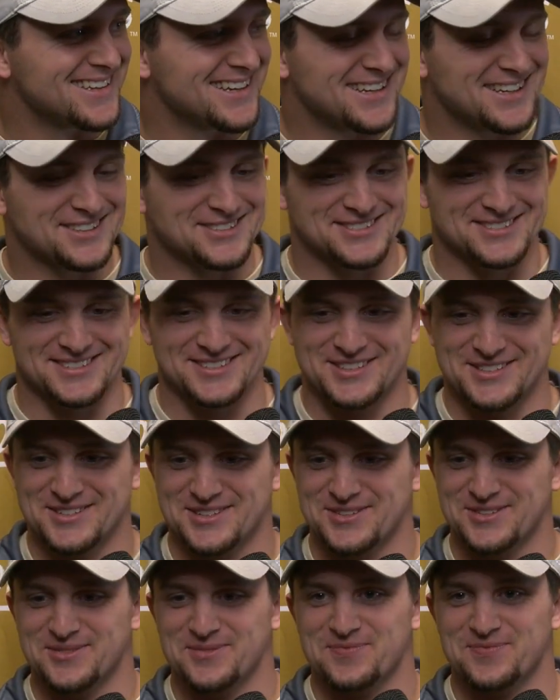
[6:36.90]

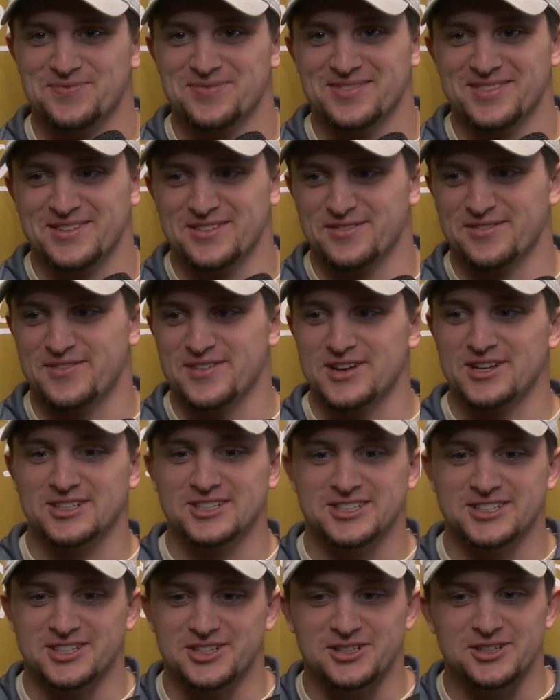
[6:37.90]
Yeah.
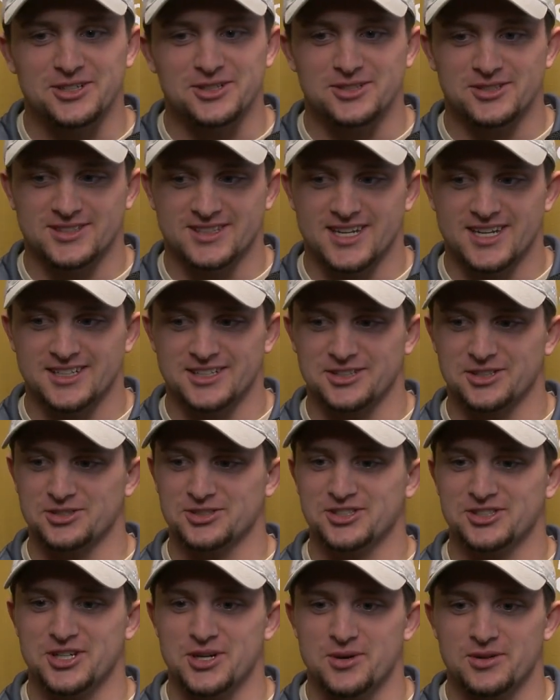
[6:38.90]
Field's still got a
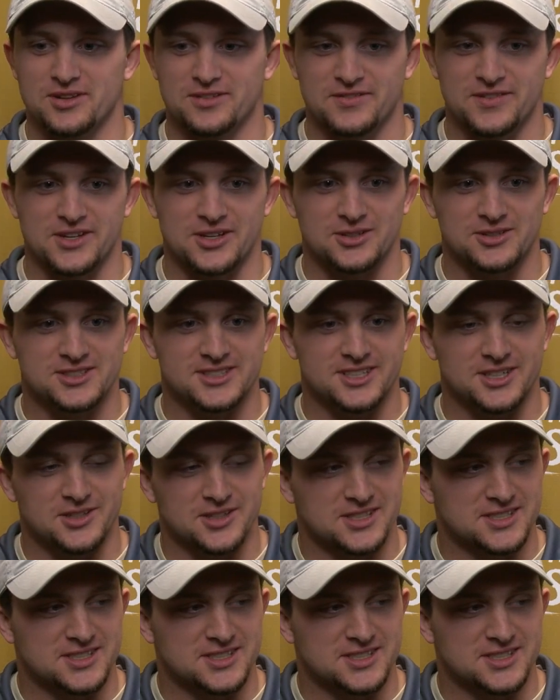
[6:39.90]
little snow on the field still.